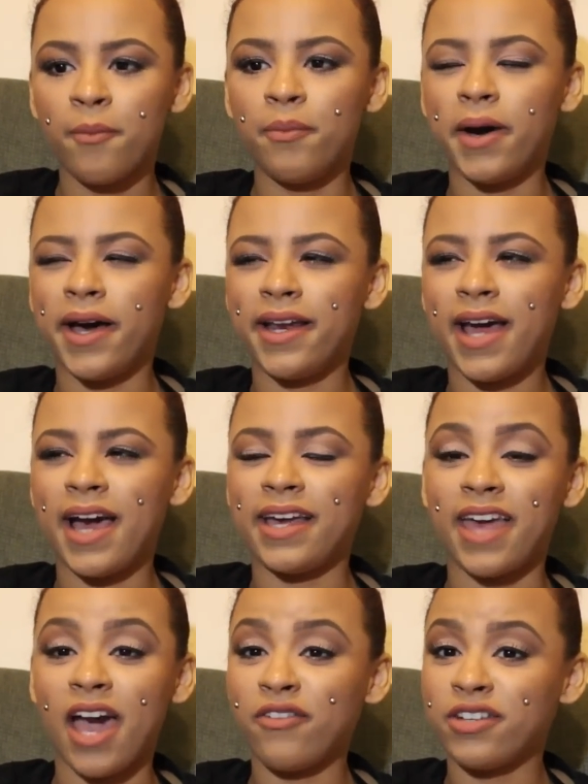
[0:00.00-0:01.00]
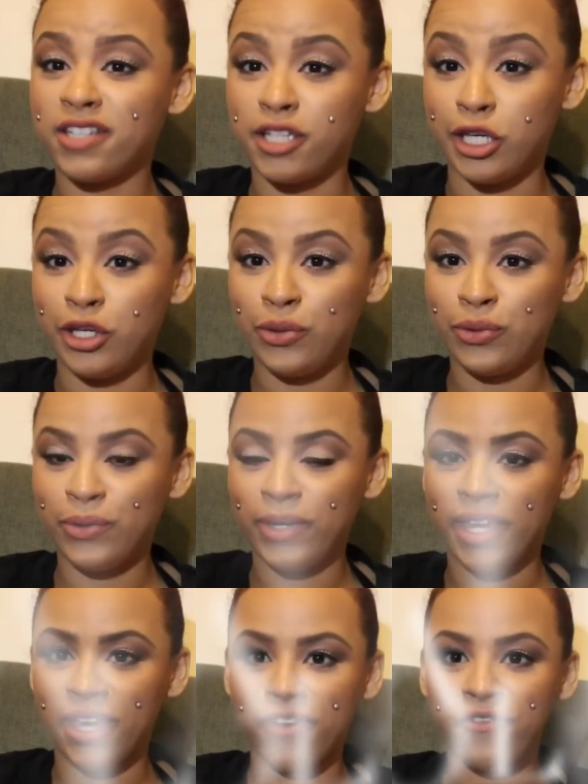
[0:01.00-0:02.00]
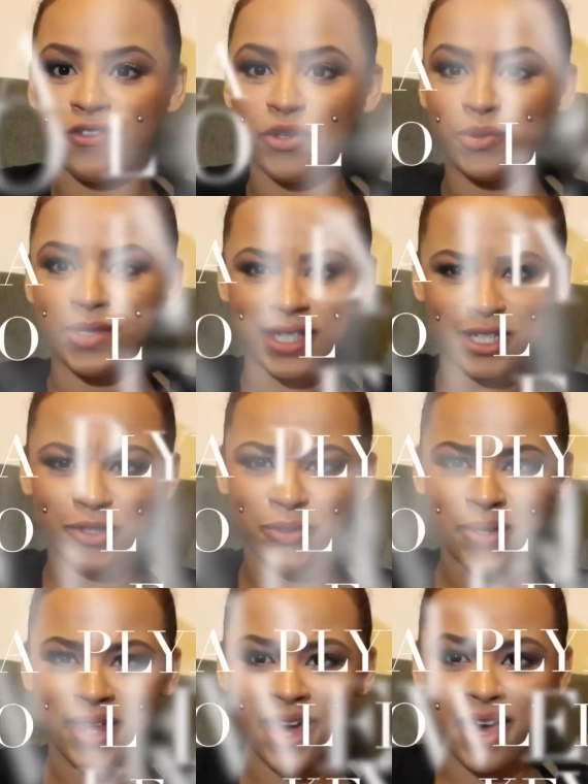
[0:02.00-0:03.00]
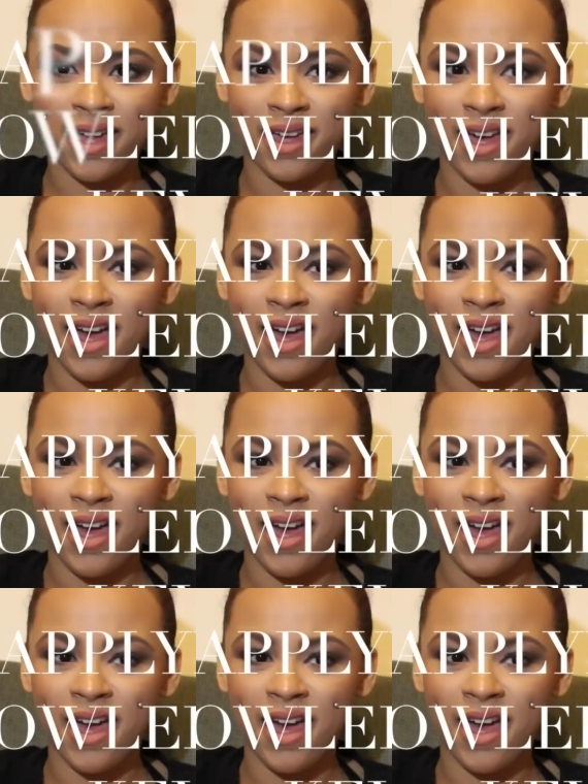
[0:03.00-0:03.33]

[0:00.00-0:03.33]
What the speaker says: but I guarantee you if you did do that